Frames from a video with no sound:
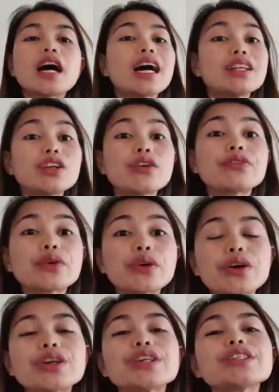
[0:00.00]
and of
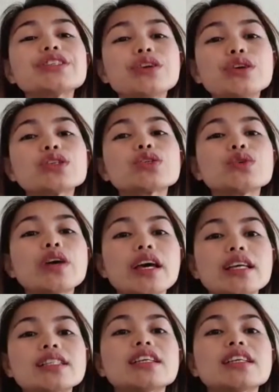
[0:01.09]
course also has